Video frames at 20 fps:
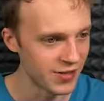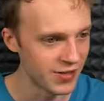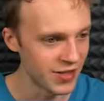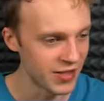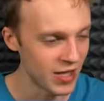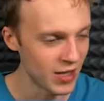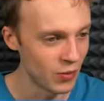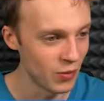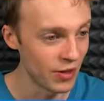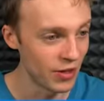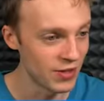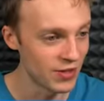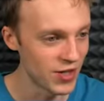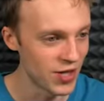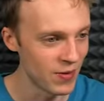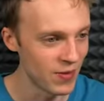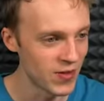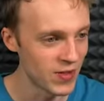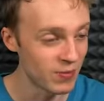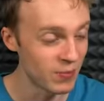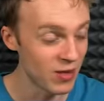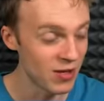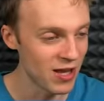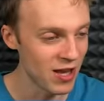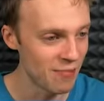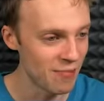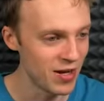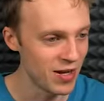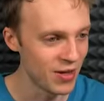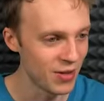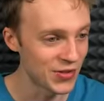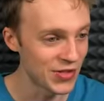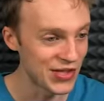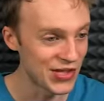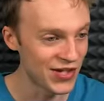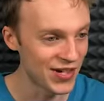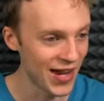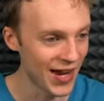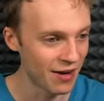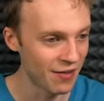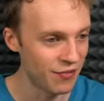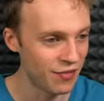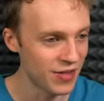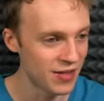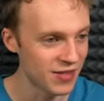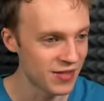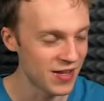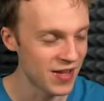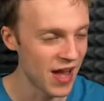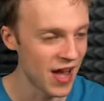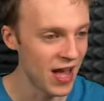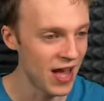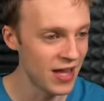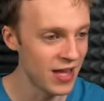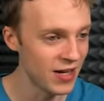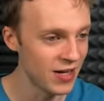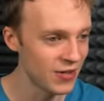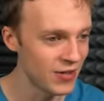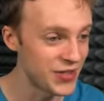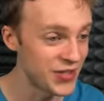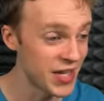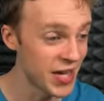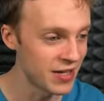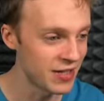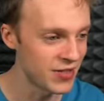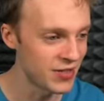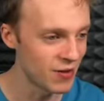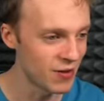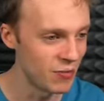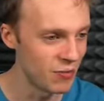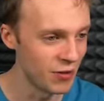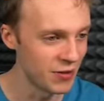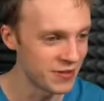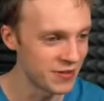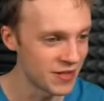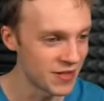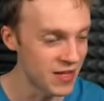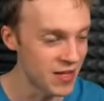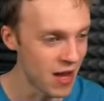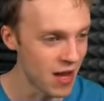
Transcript: Last thing I want to do is become a little snack for this guy, a little taster on what's to